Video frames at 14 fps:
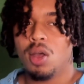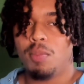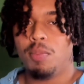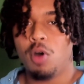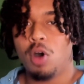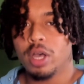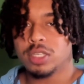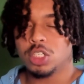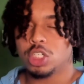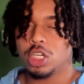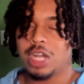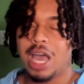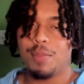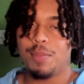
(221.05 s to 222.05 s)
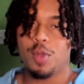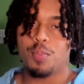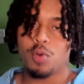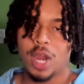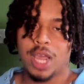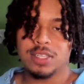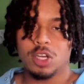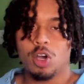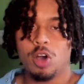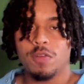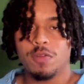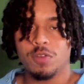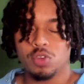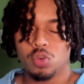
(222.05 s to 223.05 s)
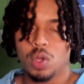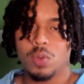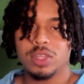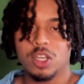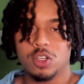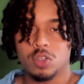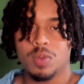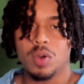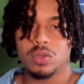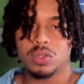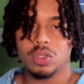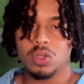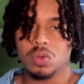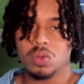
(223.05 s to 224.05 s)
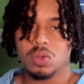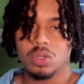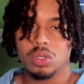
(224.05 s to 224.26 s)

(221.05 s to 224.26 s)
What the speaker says: Boston should not be praised at all for doing what they're supposed to do.